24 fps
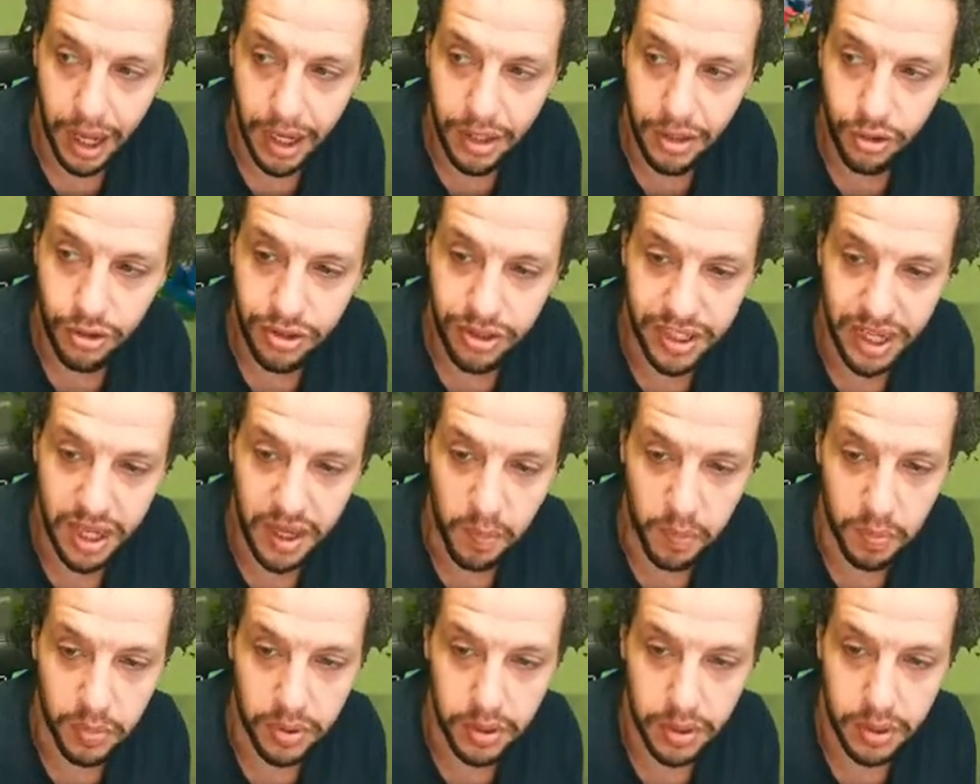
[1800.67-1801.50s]
I don't
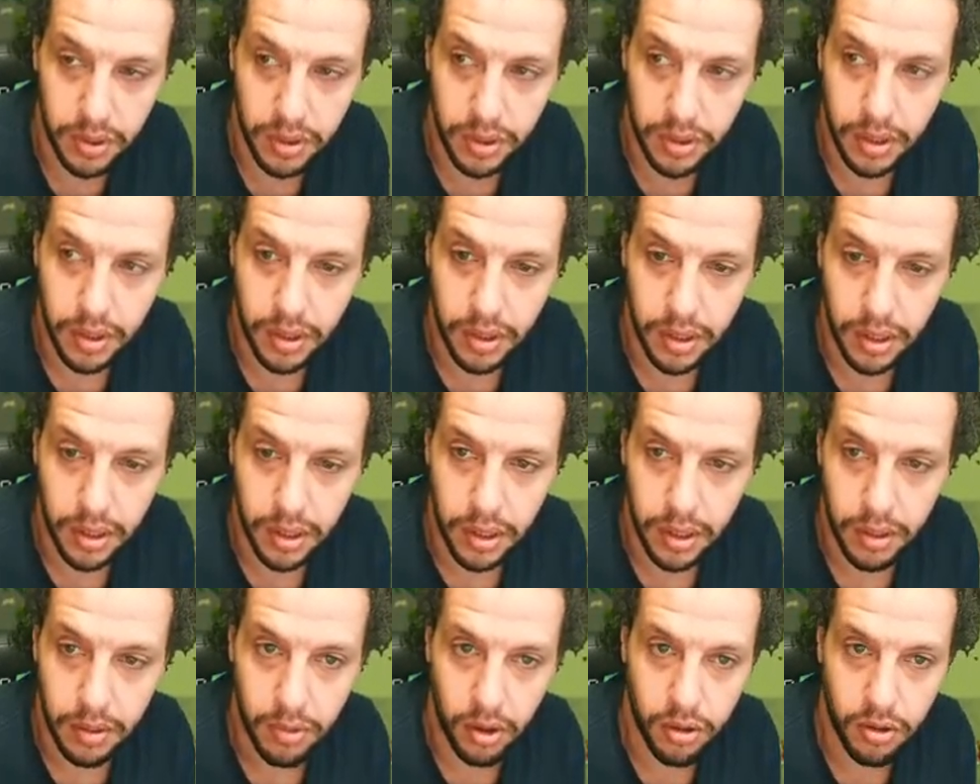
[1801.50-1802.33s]
tip
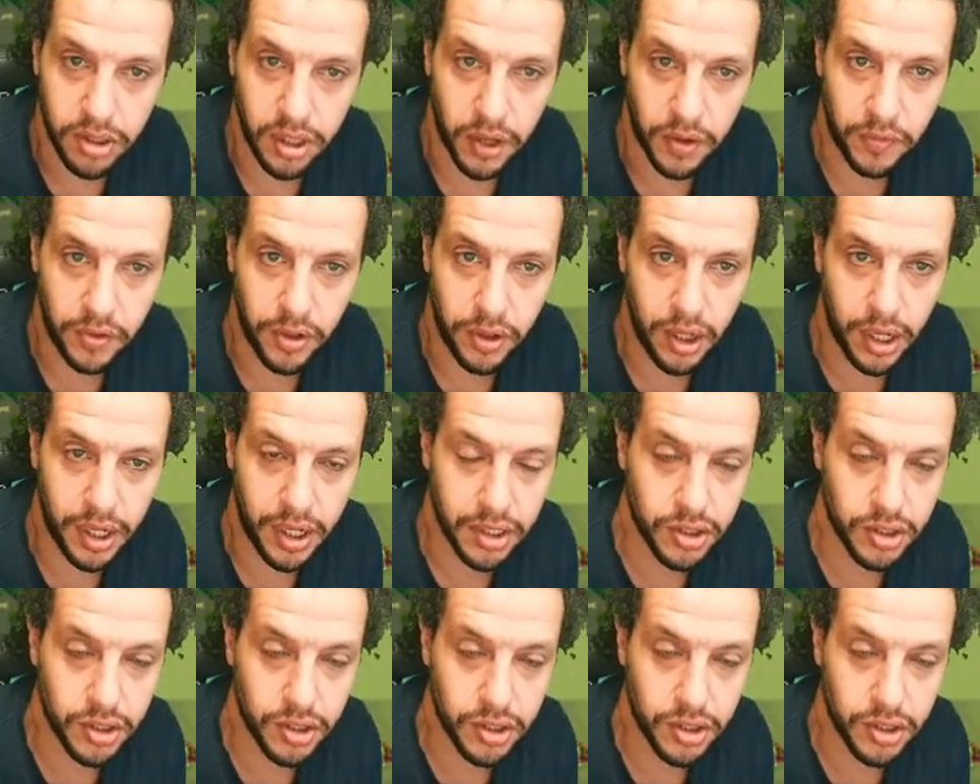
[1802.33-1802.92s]
because I feel